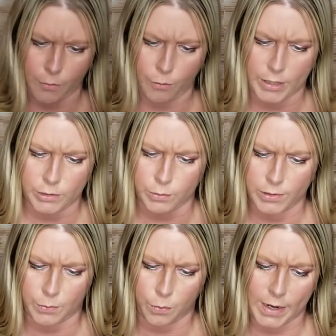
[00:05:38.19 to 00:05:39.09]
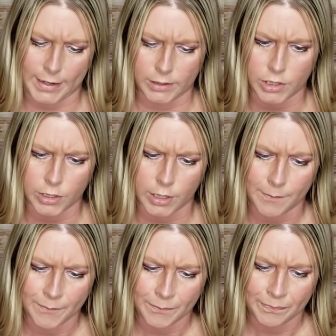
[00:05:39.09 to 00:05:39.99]
which was which.
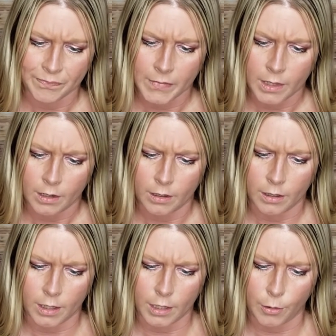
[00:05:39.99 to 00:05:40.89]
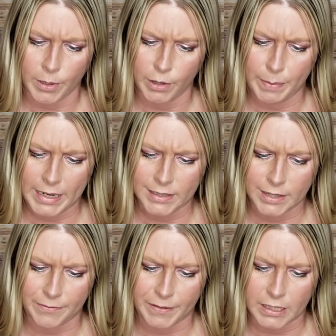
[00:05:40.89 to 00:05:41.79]

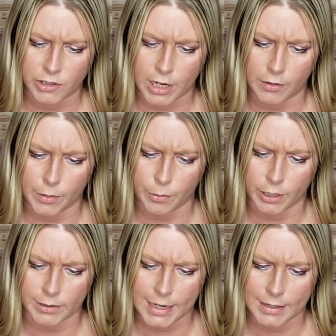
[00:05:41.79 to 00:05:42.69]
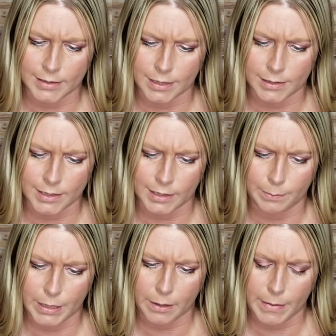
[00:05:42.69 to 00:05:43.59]
Oil-based face gel that works as a
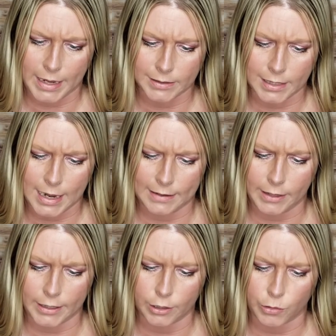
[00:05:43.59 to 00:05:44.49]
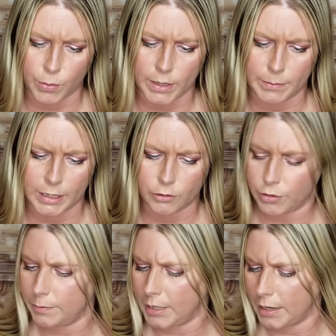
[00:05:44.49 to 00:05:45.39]
sleeping mask, highlighter, 20-minute
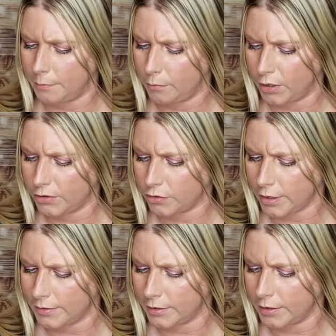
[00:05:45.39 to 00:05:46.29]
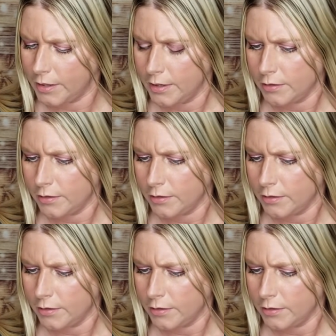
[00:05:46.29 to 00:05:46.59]
treatment, and moisturizer.